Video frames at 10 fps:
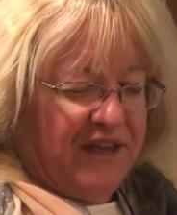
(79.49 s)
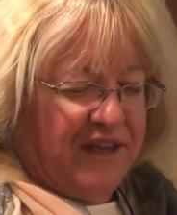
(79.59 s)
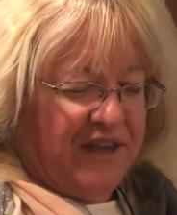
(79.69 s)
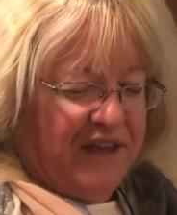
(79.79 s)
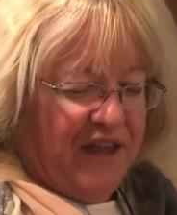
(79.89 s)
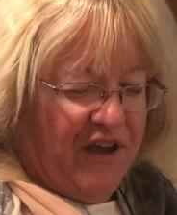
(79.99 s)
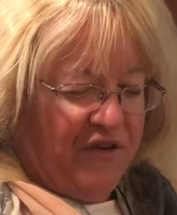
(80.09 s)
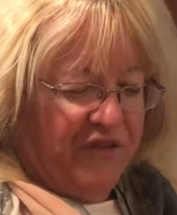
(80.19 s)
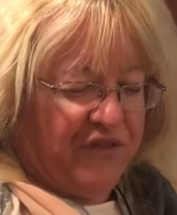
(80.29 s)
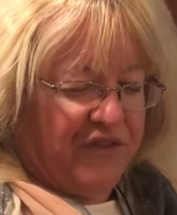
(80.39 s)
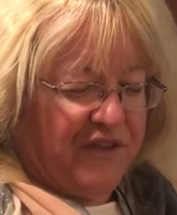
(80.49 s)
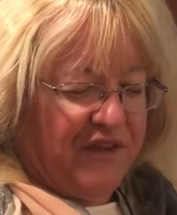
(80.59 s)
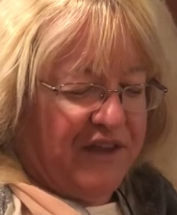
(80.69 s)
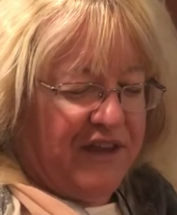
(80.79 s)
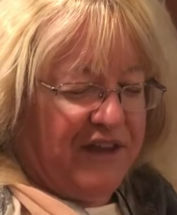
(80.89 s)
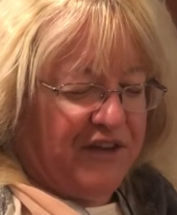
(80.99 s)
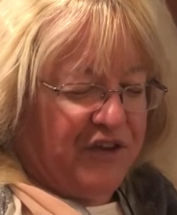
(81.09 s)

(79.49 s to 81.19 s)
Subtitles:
in health, in a